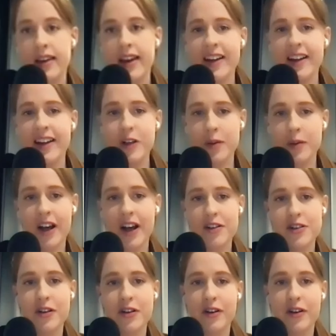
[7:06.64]
Dom touched on
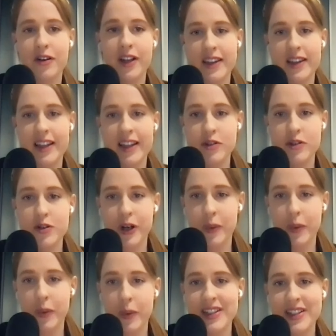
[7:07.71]
in the intro, we did a
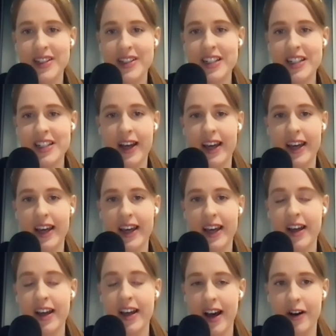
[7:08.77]
survey uh,
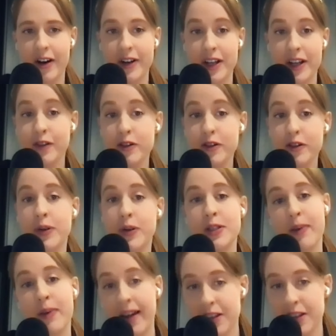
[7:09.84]
on InfoChoice about this
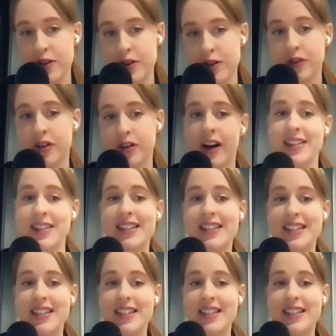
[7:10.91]
rental crisis,
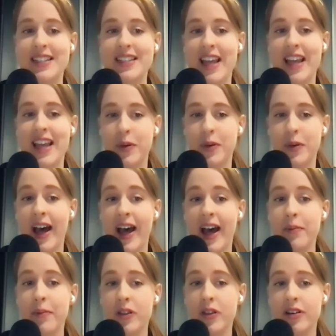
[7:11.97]
and we had more than
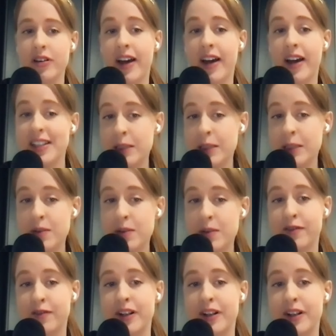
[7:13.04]
96% of
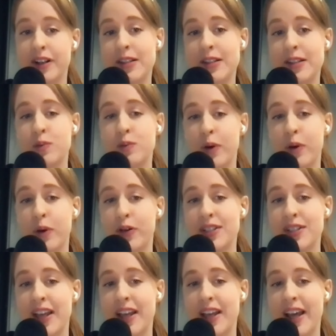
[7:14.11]
renters respond
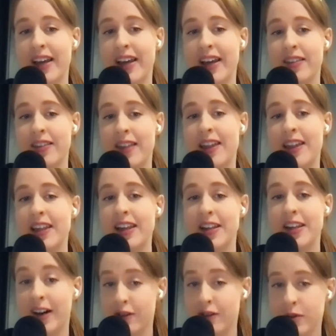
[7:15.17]
saying that they think
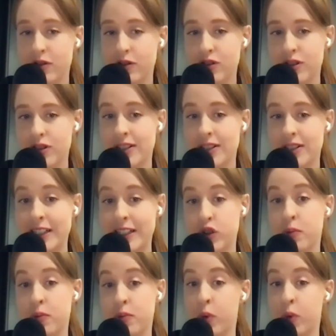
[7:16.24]
governments need to do more
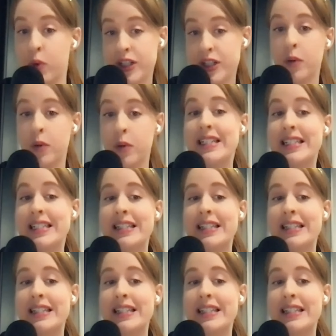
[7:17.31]
to help renters.